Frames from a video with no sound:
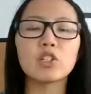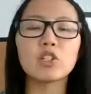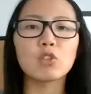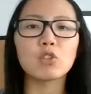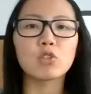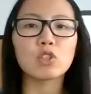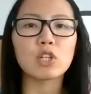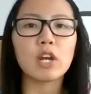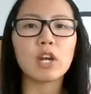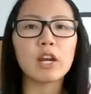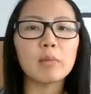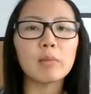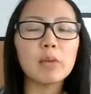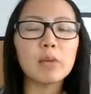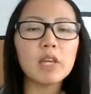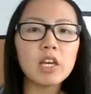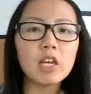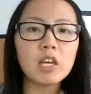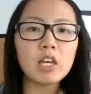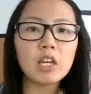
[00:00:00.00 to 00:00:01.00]
to chime
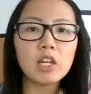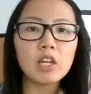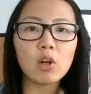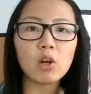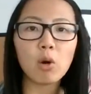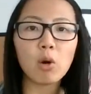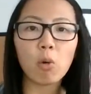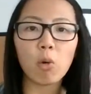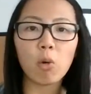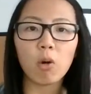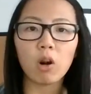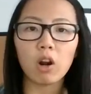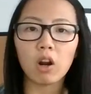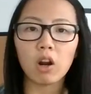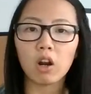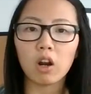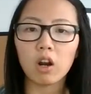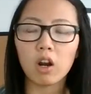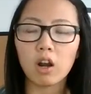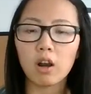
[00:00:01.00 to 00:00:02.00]
in,
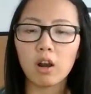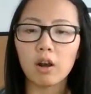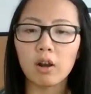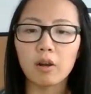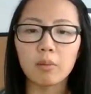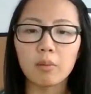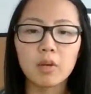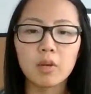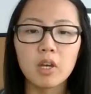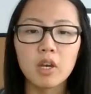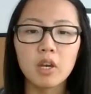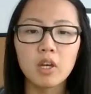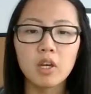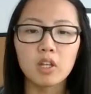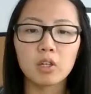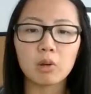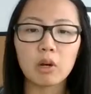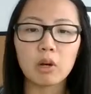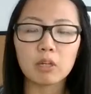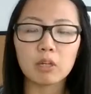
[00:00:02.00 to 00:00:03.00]
or
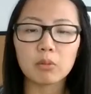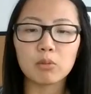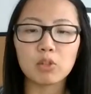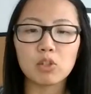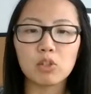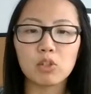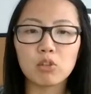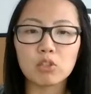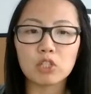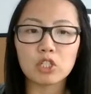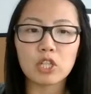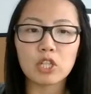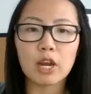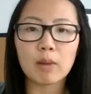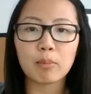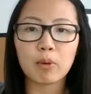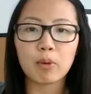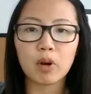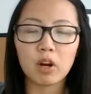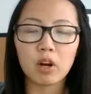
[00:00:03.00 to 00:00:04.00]
you're welcome to use the
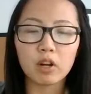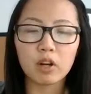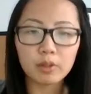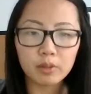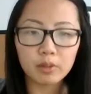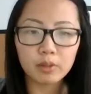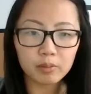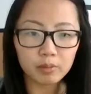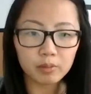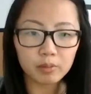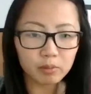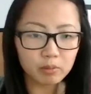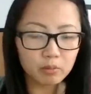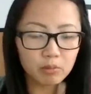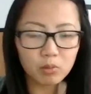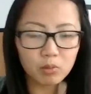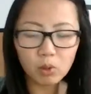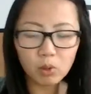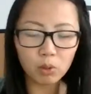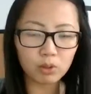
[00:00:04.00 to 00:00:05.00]
chat bar
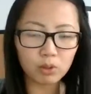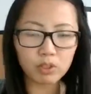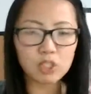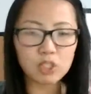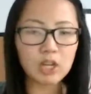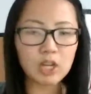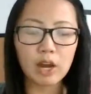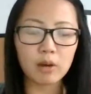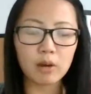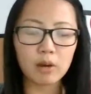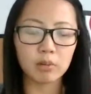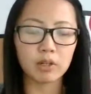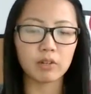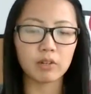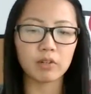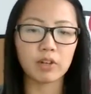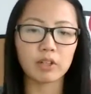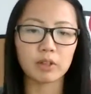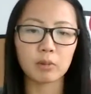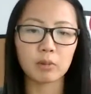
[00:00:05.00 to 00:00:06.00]
or the chat,
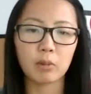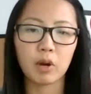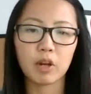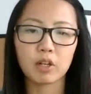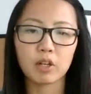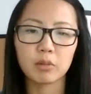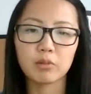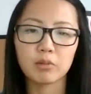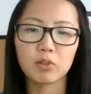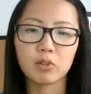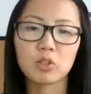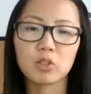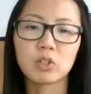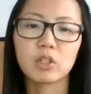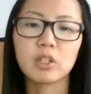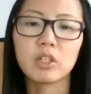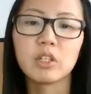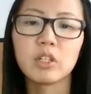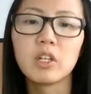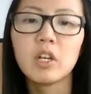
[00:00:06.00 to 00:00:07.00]
whatever, at the bottom of your
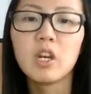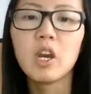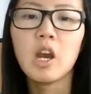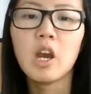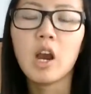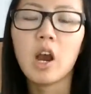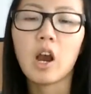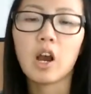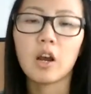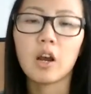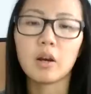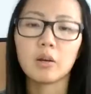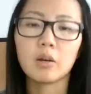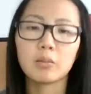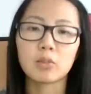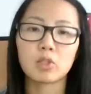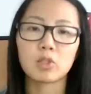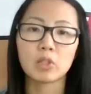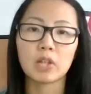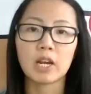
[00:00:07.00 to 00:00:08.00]
screen
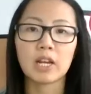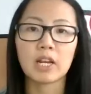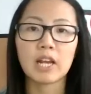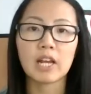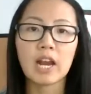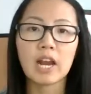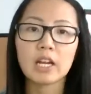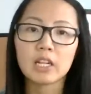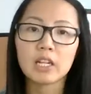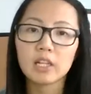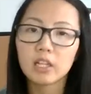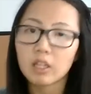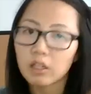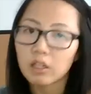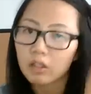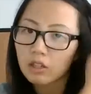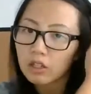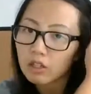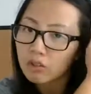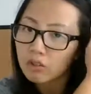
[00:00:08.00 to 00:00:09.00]
to kind of add
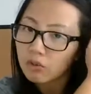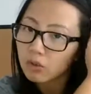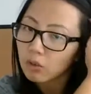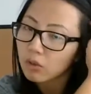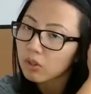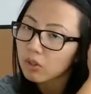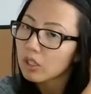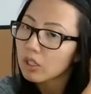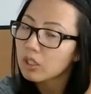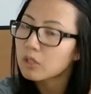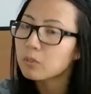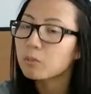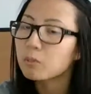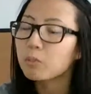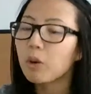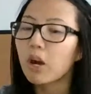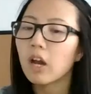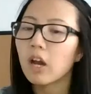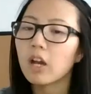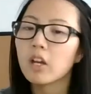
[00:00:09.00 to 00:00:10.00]
in a few things.
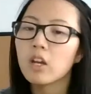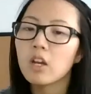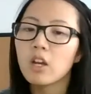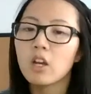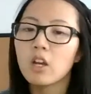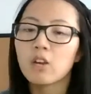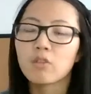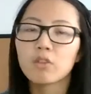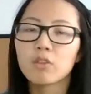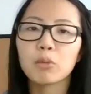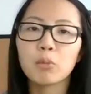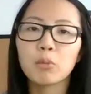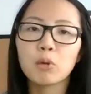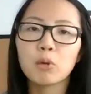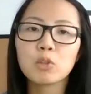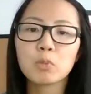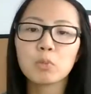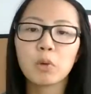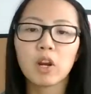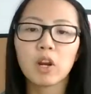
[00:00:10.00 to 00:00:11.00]
But for the
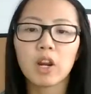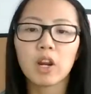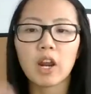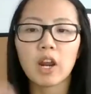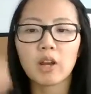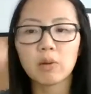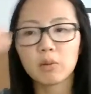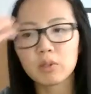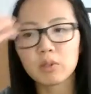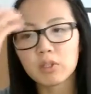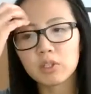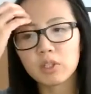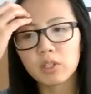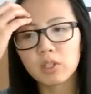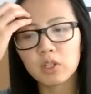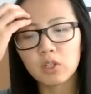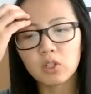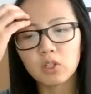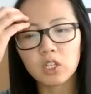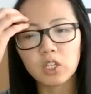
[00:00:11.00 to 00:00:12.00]
most part, I
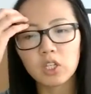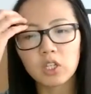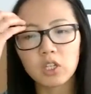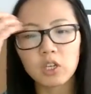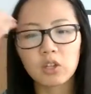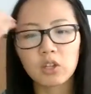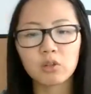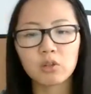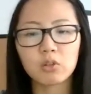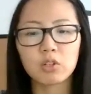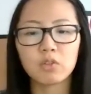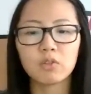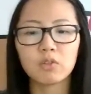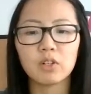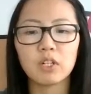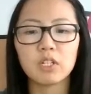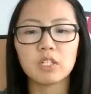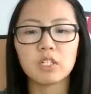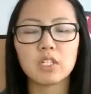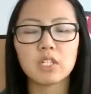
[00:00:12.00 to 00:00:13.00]
was looking through
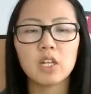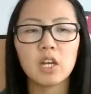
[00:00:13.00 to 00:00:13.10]
different